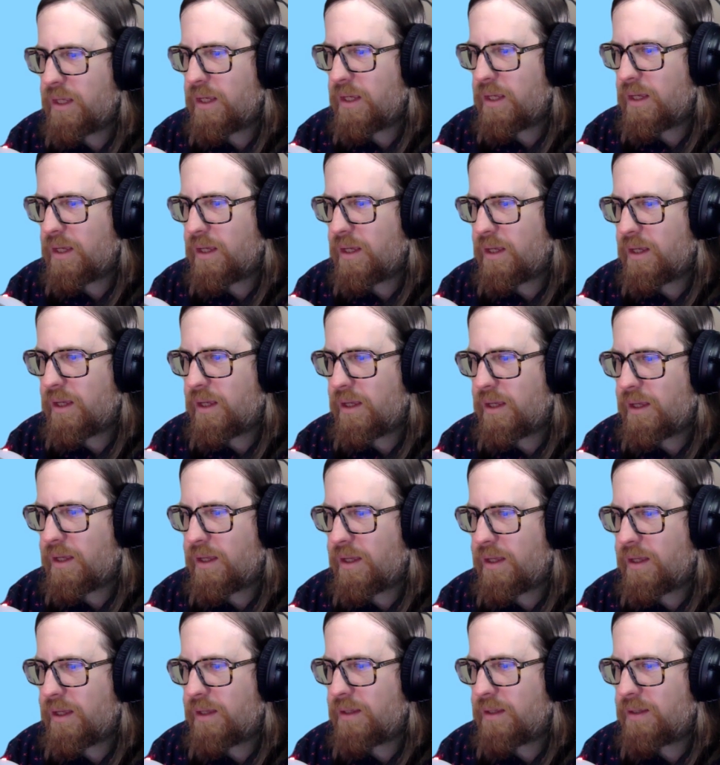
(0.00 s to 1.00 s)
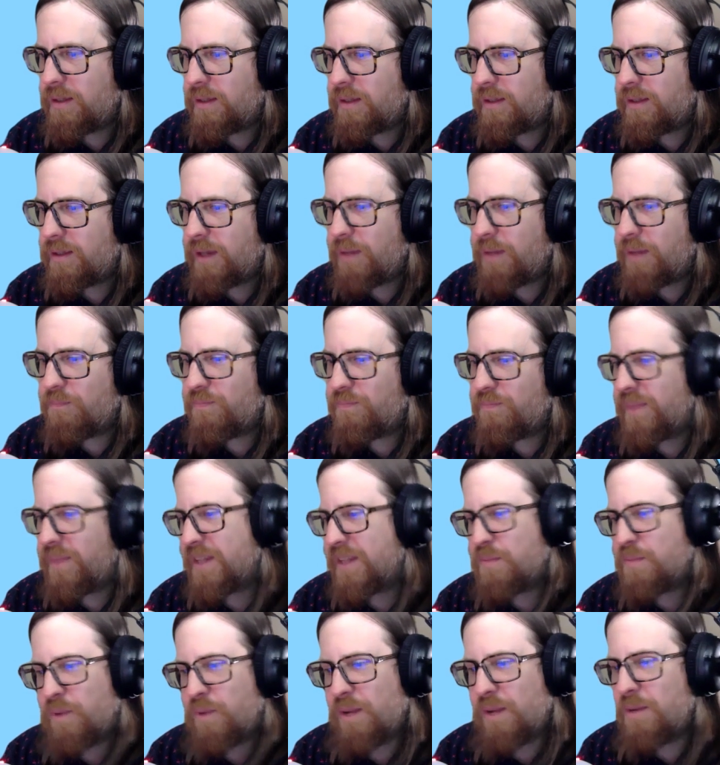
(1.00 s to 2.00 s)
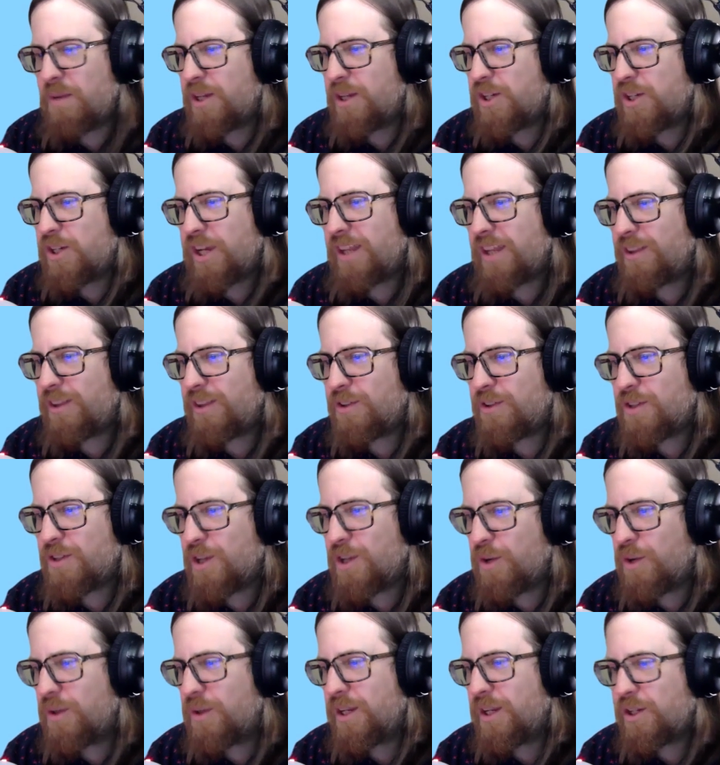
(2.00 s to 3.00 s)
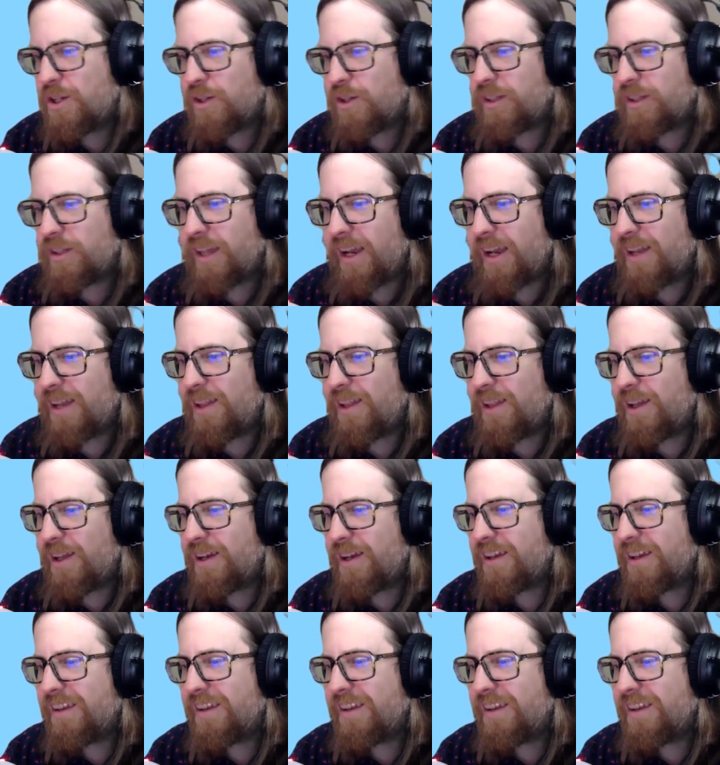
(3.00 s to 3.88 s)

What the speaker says: Yep, that's pretty much it. There's no additional dialogue.